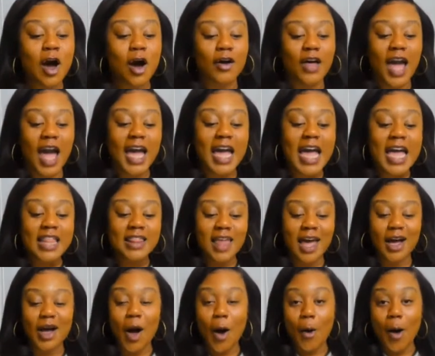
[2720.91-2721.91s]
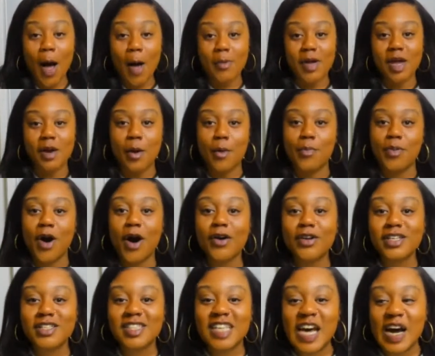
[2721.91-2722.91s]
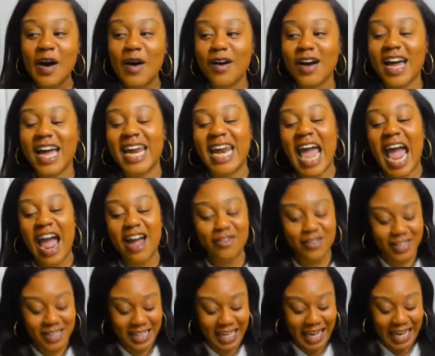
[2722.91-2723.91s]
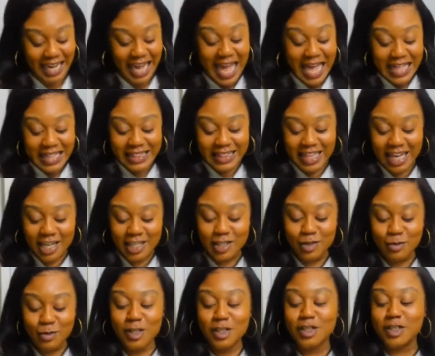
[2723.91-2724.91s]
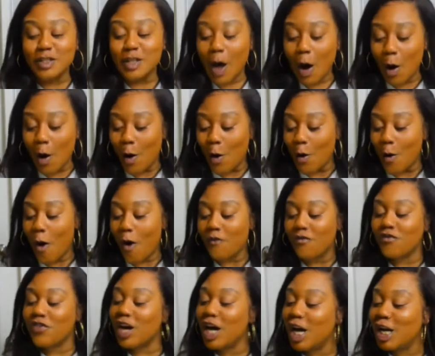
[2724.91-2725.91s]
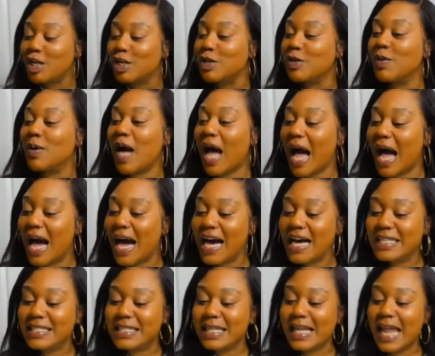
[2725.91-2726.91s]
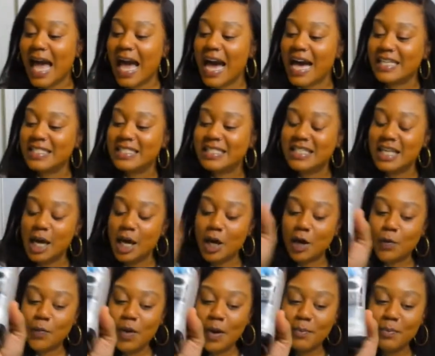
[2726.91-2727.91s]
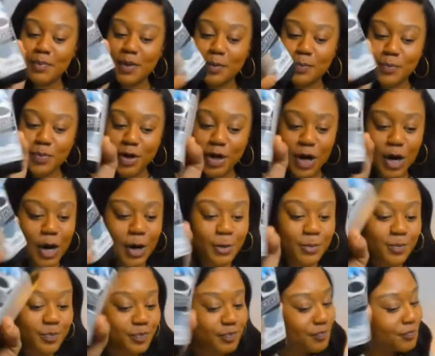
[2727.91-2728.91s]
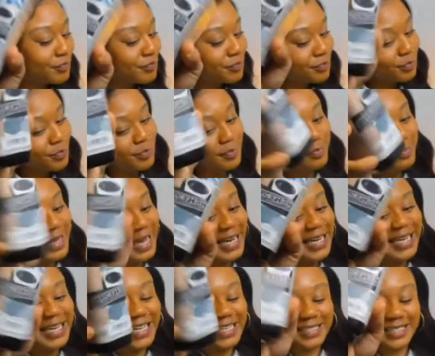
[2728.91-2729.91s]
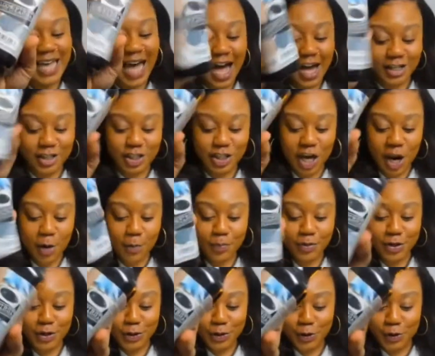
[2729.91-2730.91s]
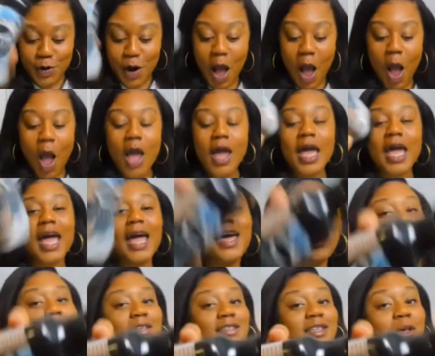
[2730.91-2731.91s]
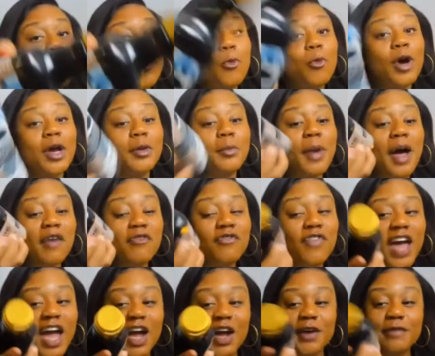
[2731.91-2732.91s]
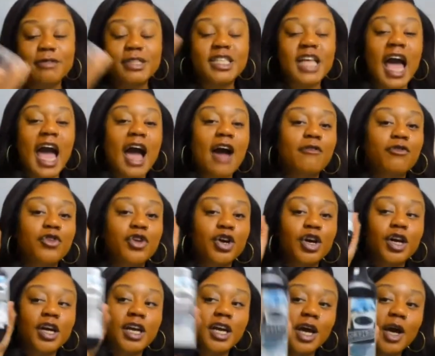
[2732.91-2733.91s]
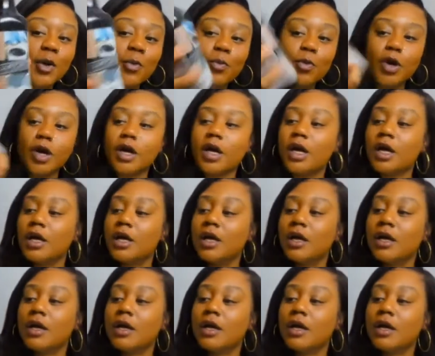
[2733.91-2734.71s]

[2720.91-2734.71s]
Okay? They go up in a ponytail and everything. This was so fun, you guys. Last thing, remember, detox shampoo is one of my faves after camera.